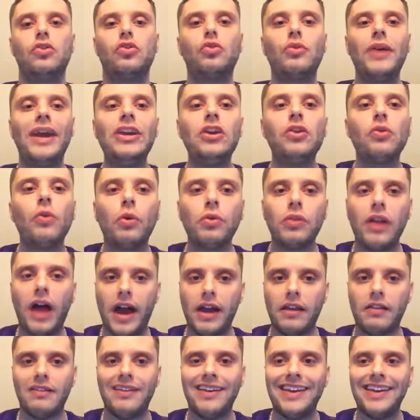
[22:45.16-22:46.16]
Create your own
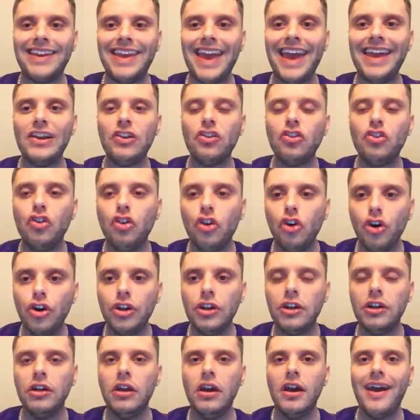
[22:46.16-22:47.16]
lines. Get
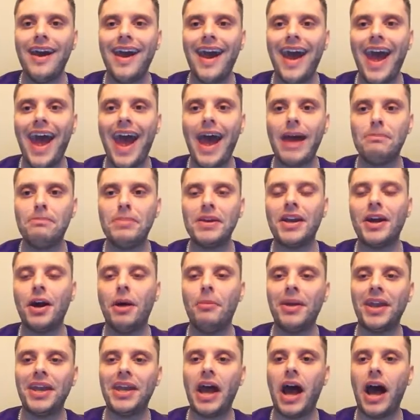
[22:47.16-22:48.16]
good at
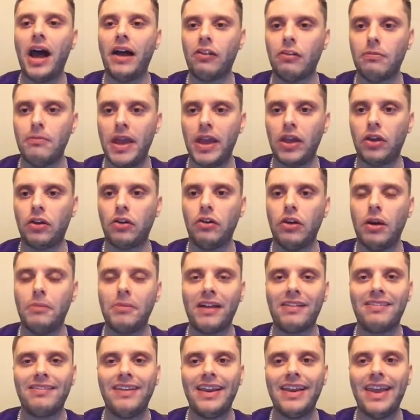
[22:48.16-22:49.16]
becoming an odds maker. I'm
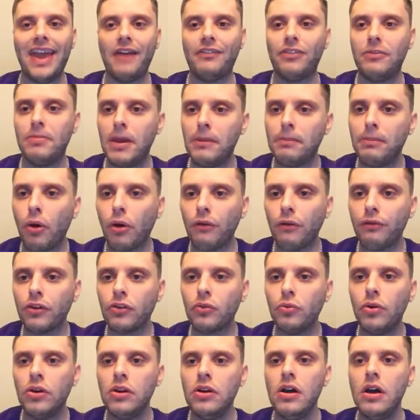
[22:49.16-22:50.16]
not saying you have to be a
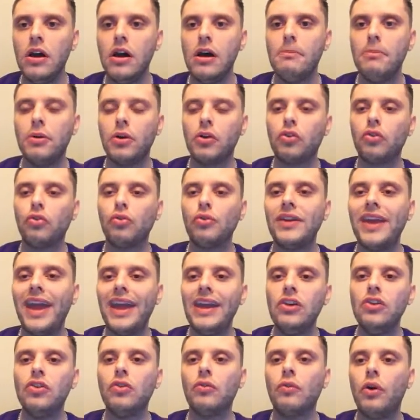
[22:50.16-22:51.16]
perfect one, but
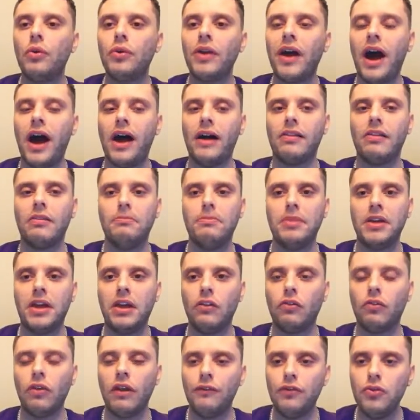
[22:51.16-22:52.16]
create your own odds.
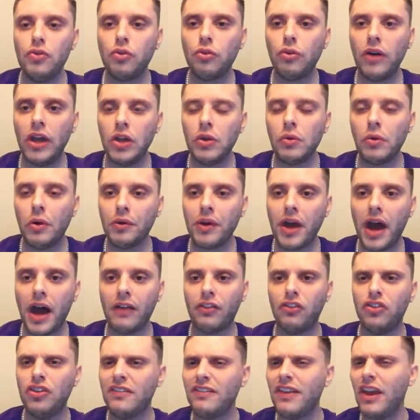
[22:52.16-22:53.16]
Because if you create your own
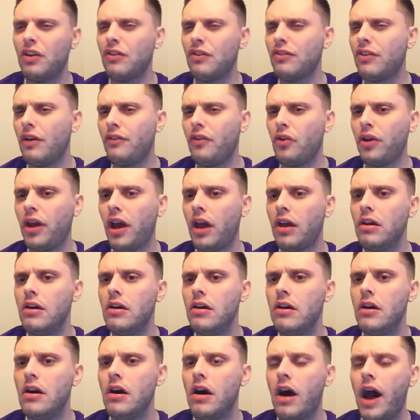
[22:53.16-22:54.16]
odds and you say to yourself, okay,
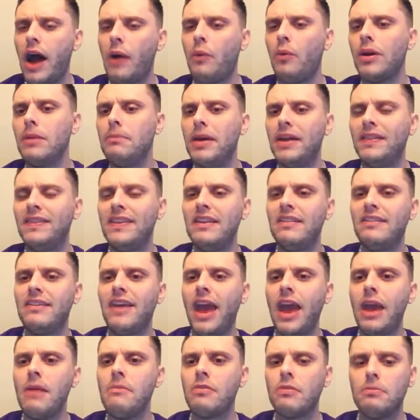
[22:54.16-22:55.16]
I want to bet these
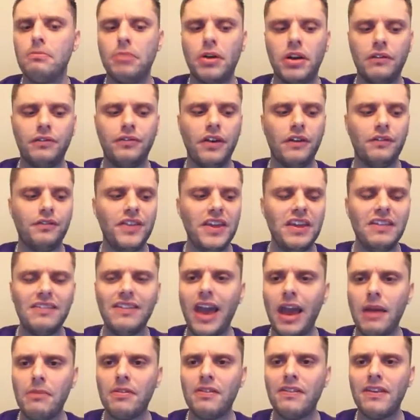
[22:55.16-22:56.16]
games, but if these
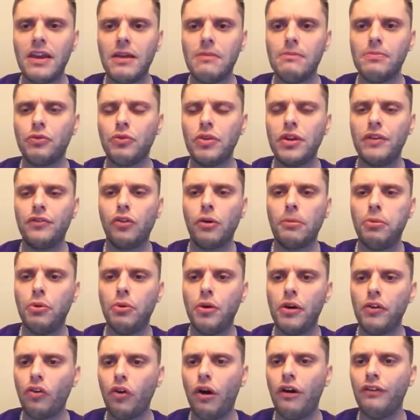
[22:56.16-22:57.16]
games seem 3 to 4
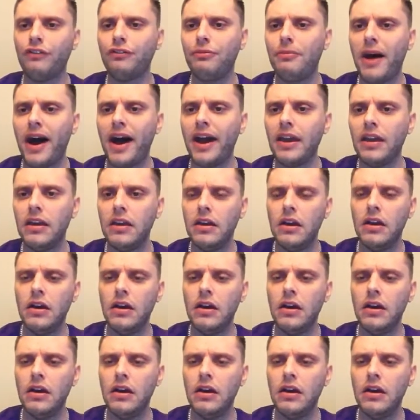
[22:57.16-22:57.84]
points off my